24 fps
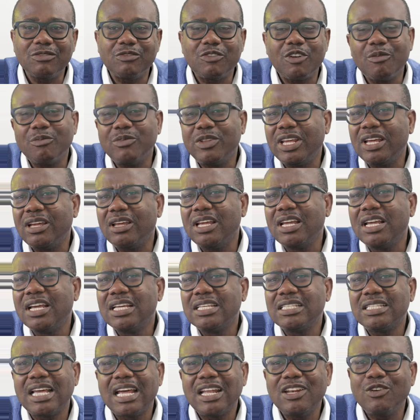From the
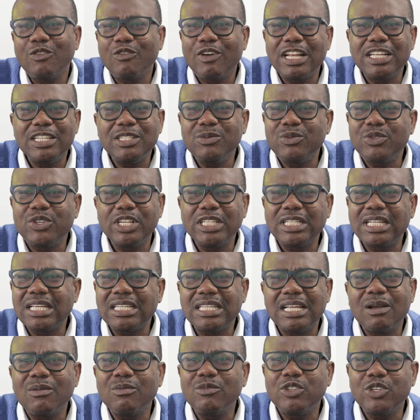side of
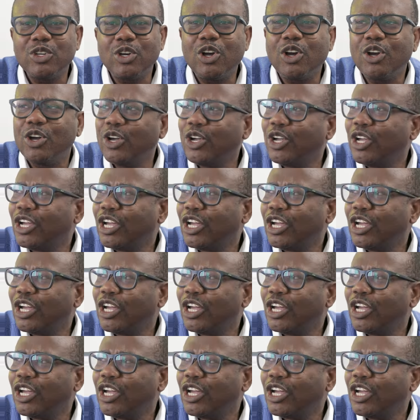administrators, I'm sure